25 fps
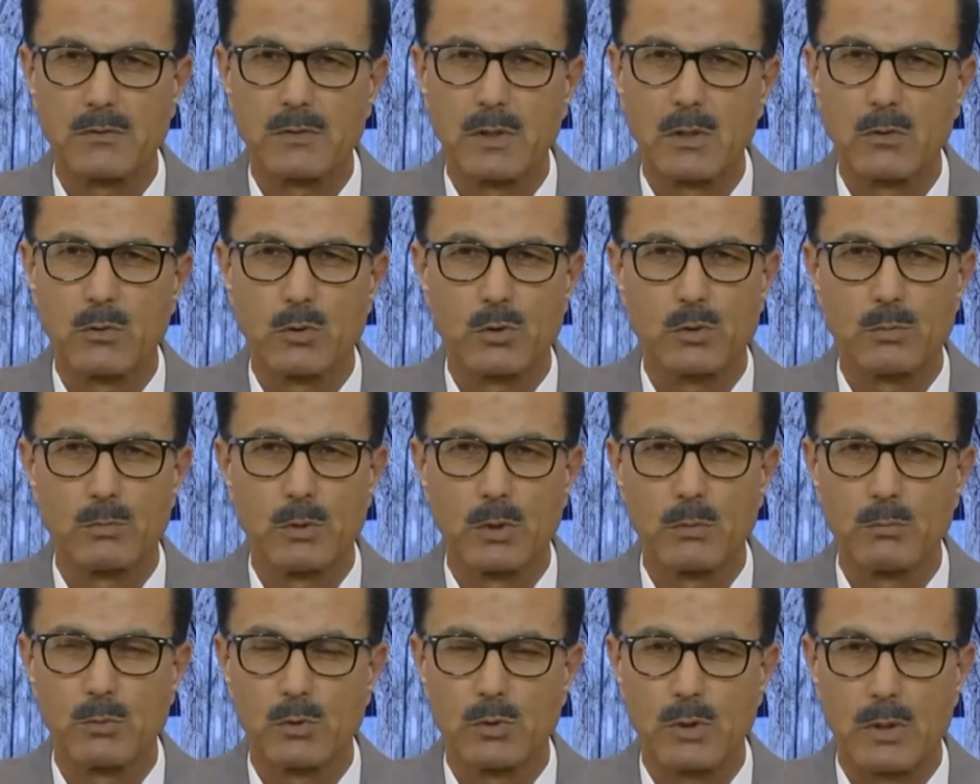They were
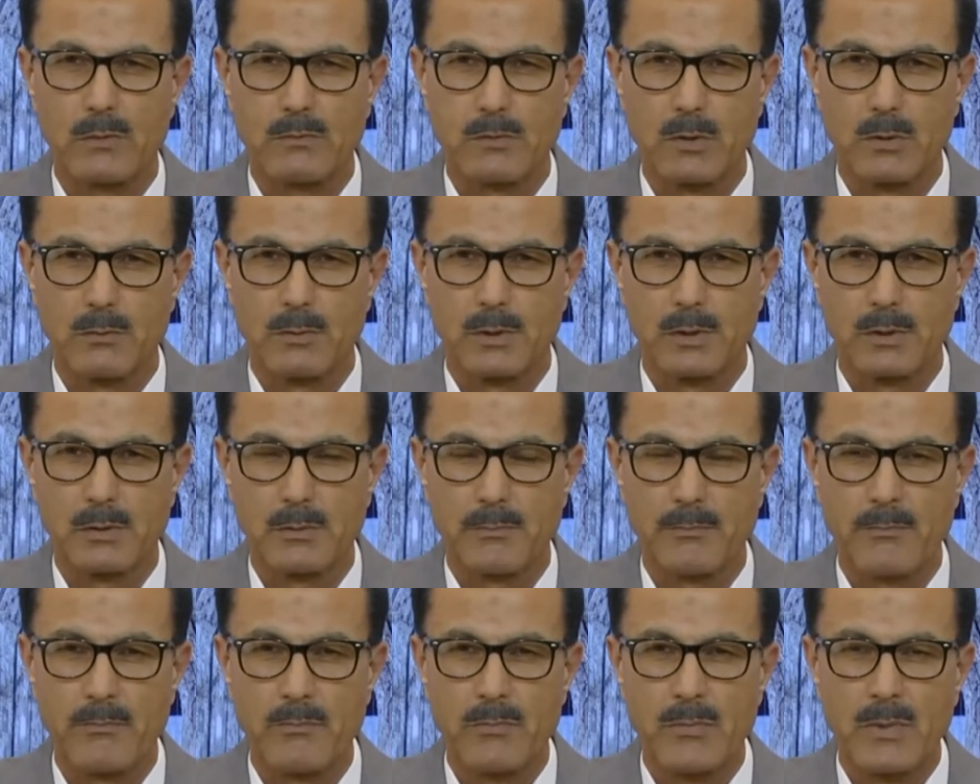sentenced to
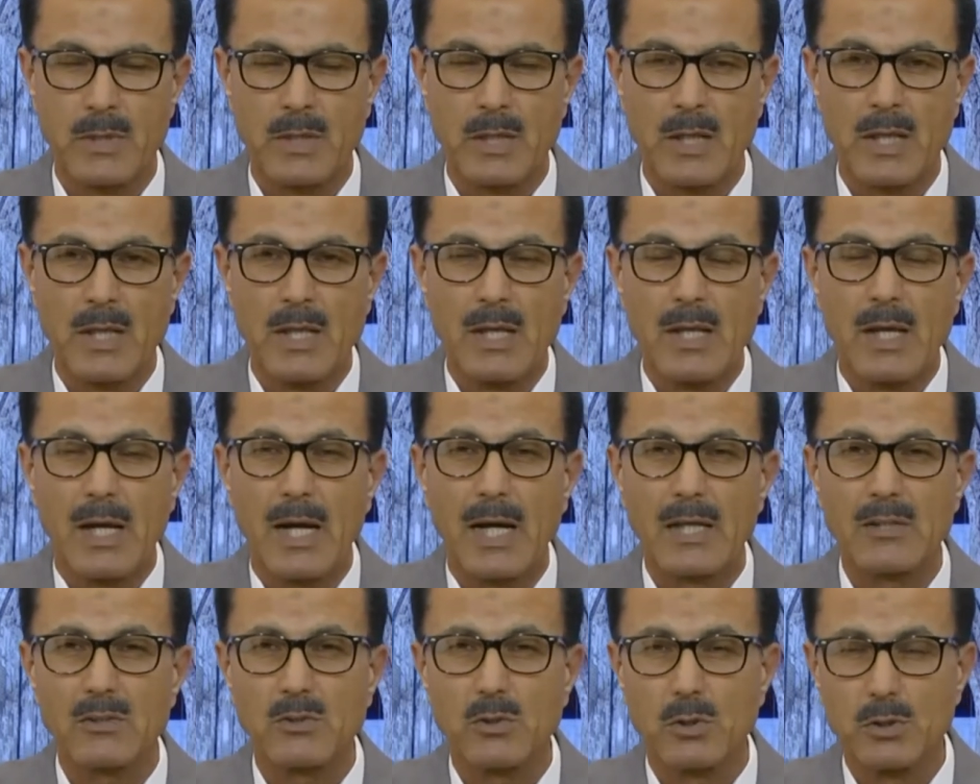various prison
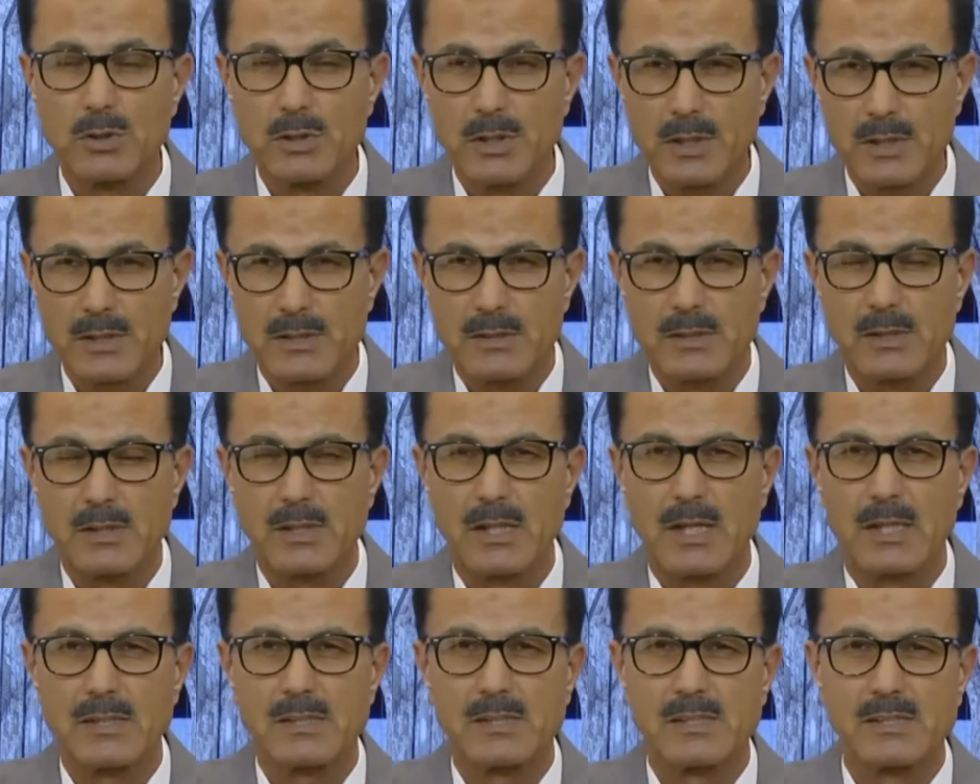terms. Some of
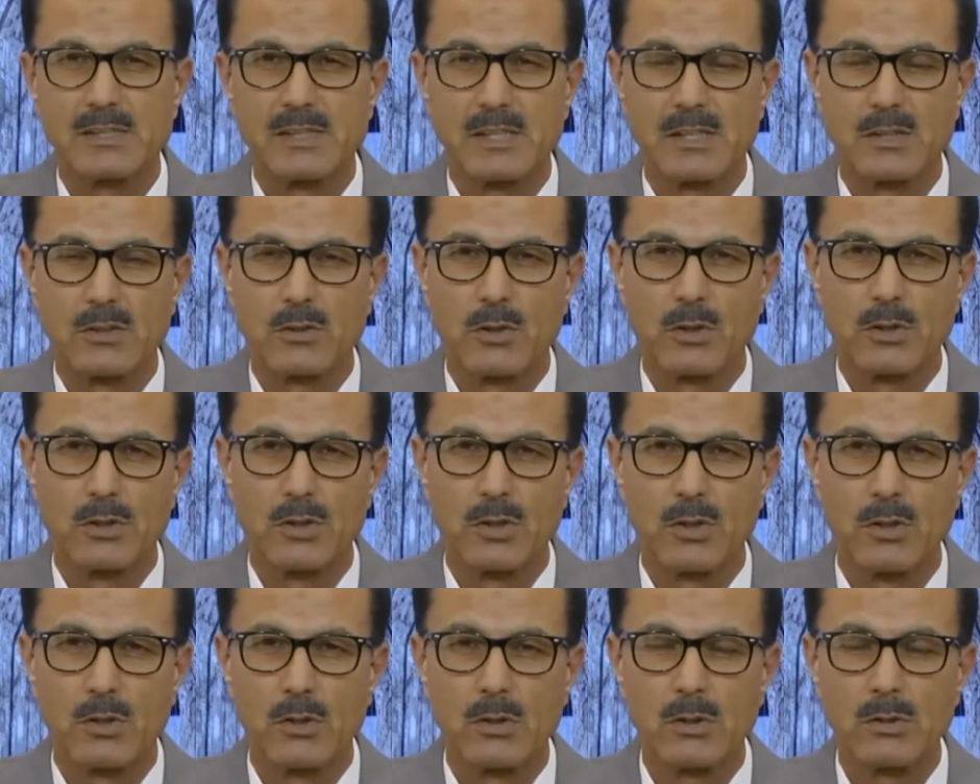them were
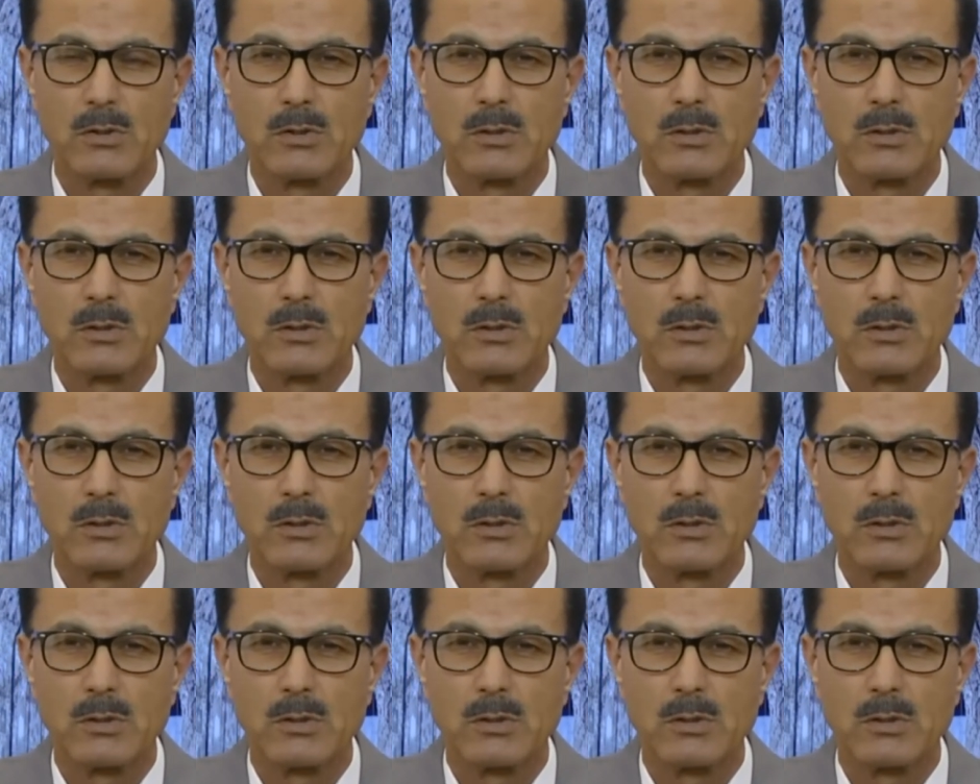executed.